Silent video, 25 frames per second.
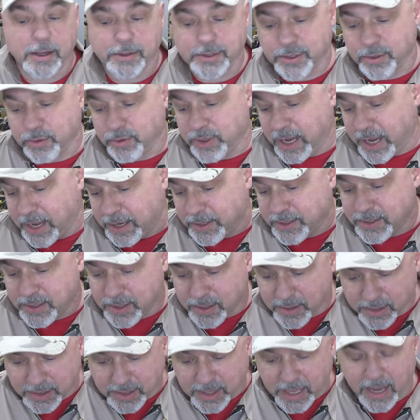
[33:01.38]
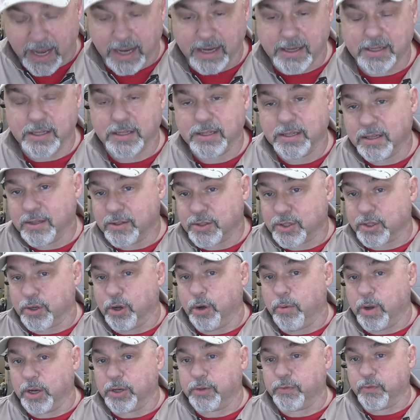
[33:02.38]
So yes, thanks
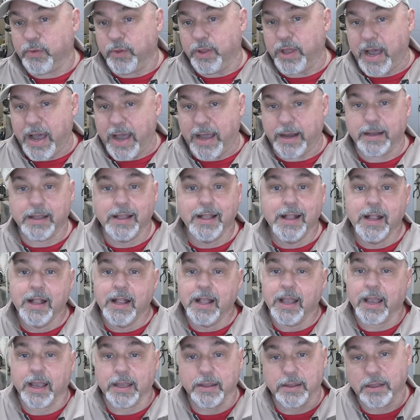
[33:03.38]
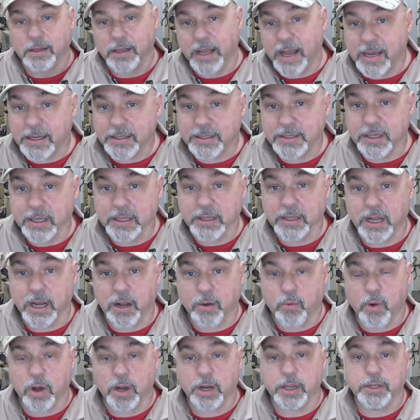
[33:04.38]
so much for that. And the last thing that I
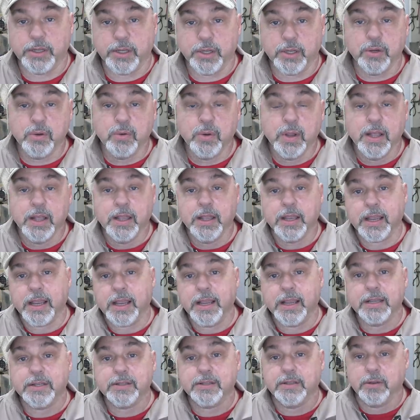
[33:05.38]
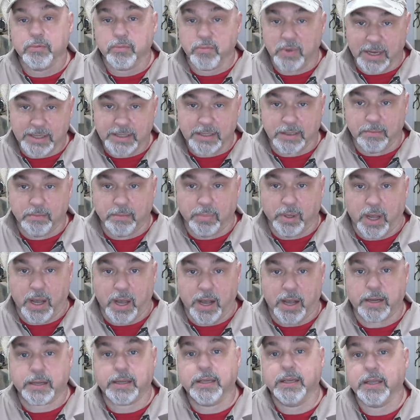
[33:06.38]
want to do is the resin
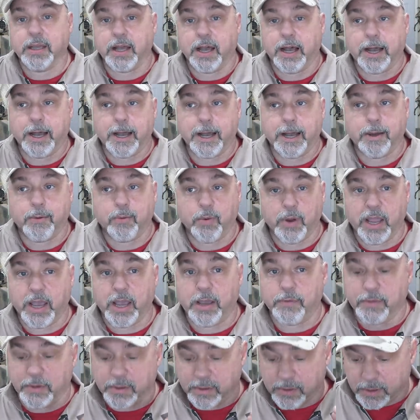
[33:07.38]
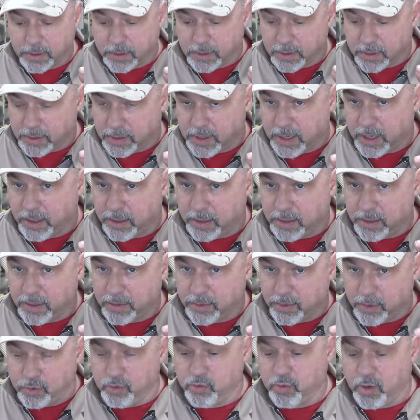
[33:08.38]
block. We haven't
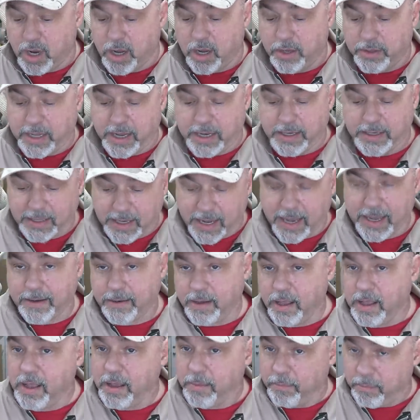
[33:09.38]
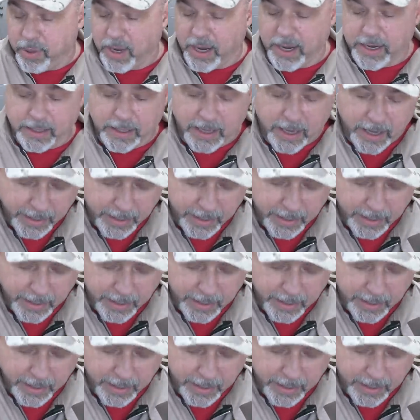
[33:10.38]
done the draw on that yet, but